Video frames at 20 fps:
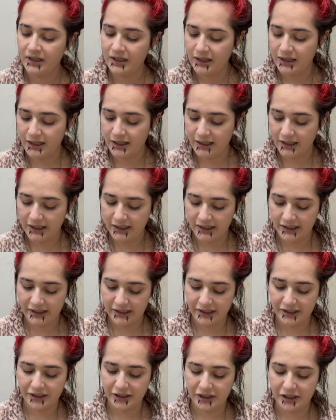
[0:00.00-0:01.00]

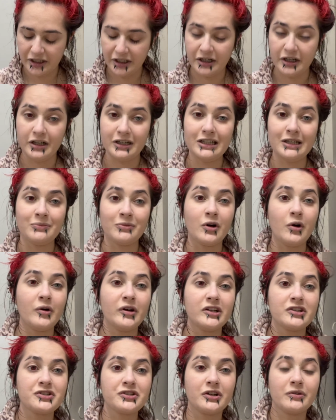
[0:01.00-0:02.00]
I am going
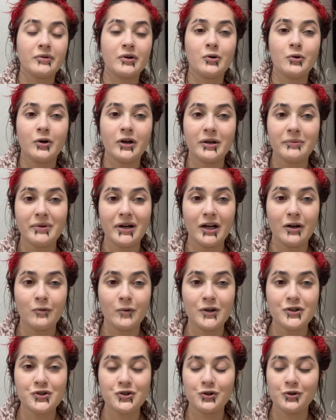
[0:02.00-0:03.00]
to start recording my
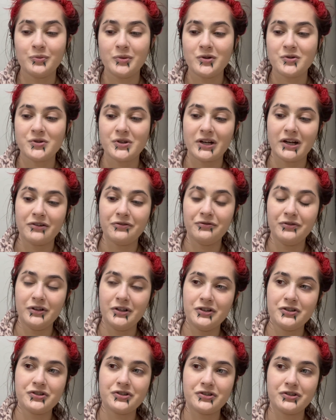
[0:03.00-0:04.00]
original music. I
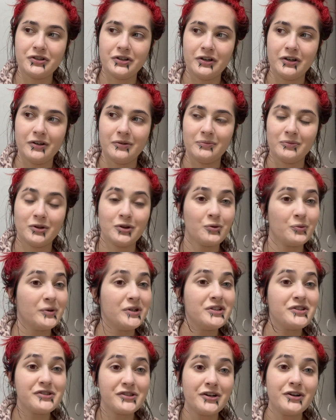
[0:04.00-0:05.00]
finished
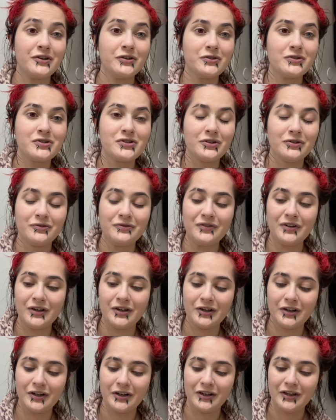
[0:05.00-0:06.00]
3 songs so
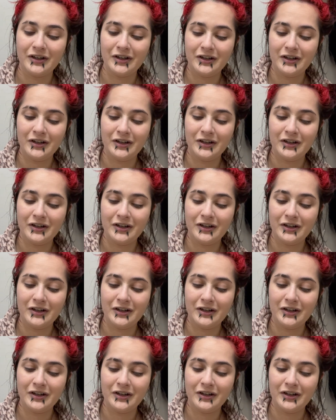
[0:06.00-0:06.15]
far.